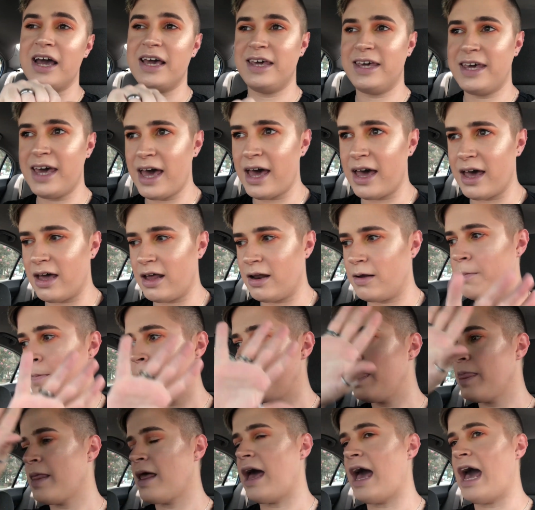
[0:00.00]
again
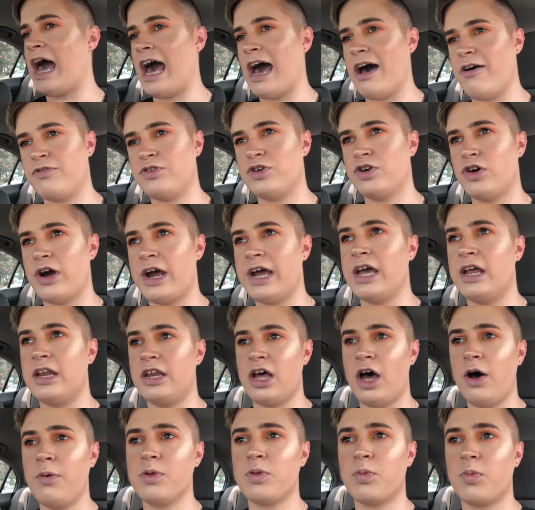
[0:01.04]
after I
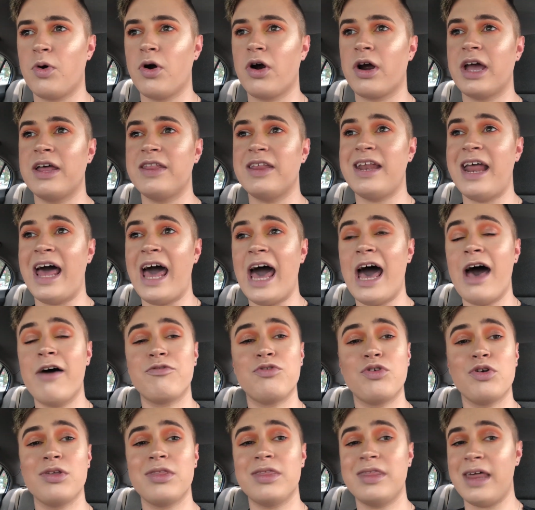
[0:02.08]
get done with work. And then
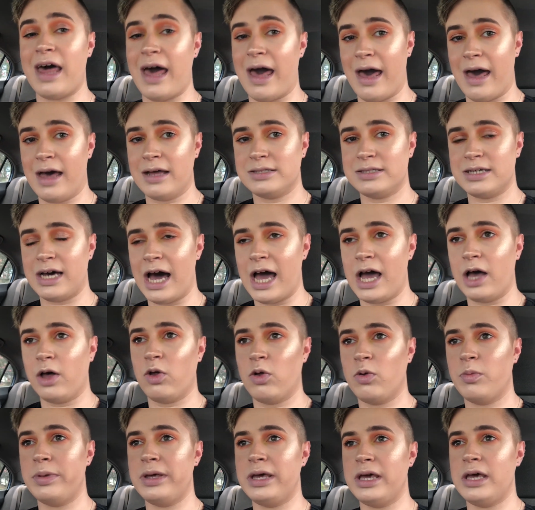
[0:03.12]
after that,
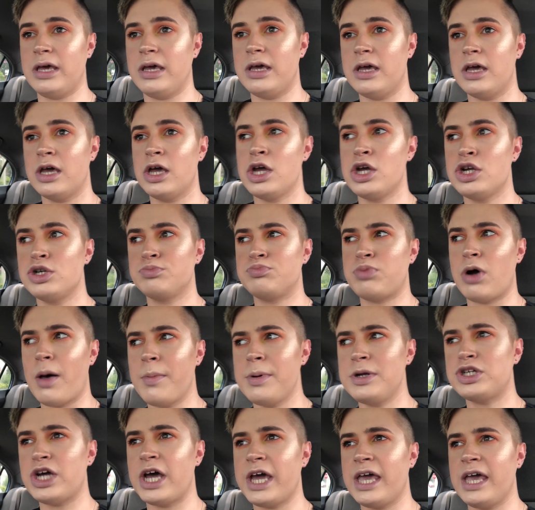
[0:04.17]
I'll be
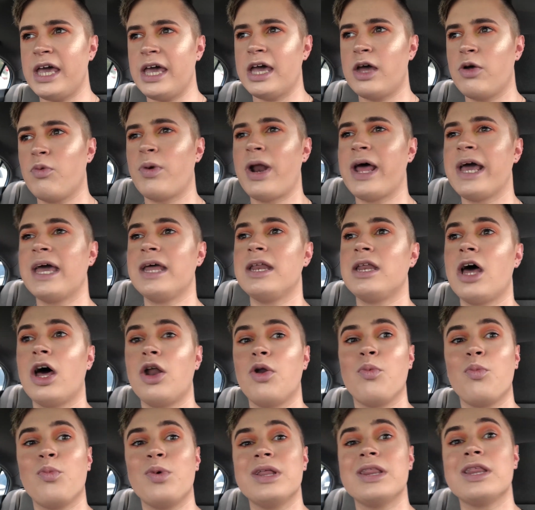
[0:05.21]
probably checking in when I get
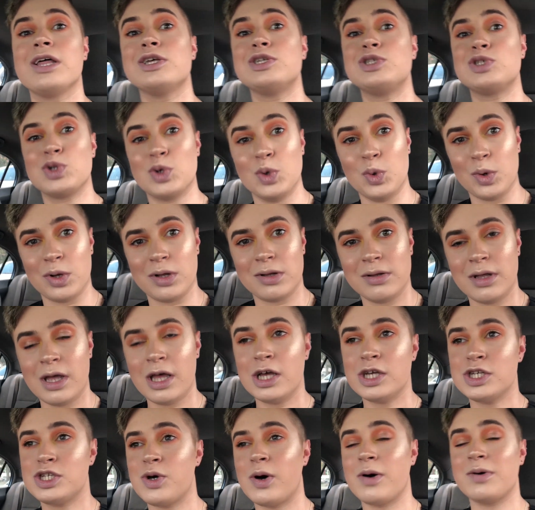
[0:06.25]
done with school.
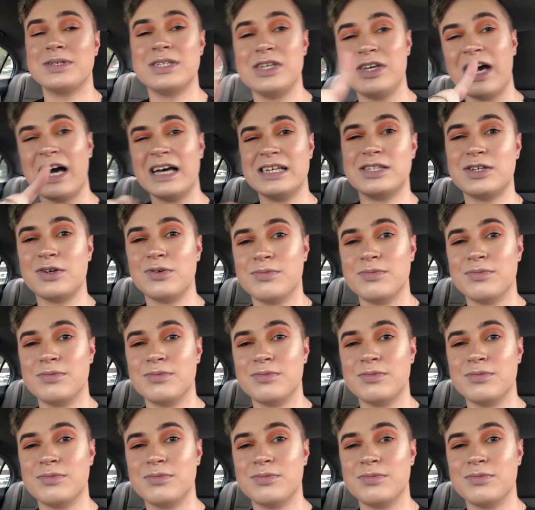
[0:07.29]
So I'll see you guys